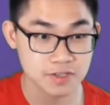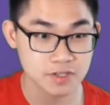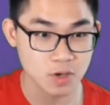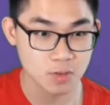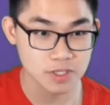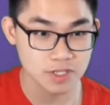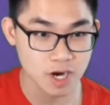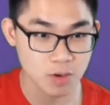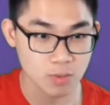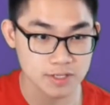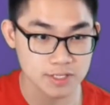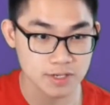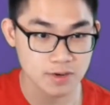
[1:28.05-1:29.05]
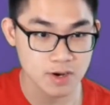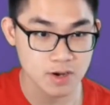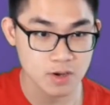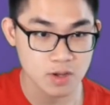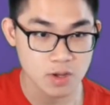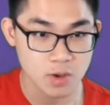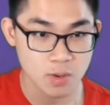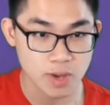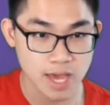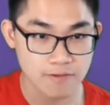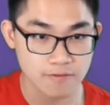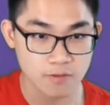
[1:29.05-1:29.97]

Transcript: So we start with 0, we have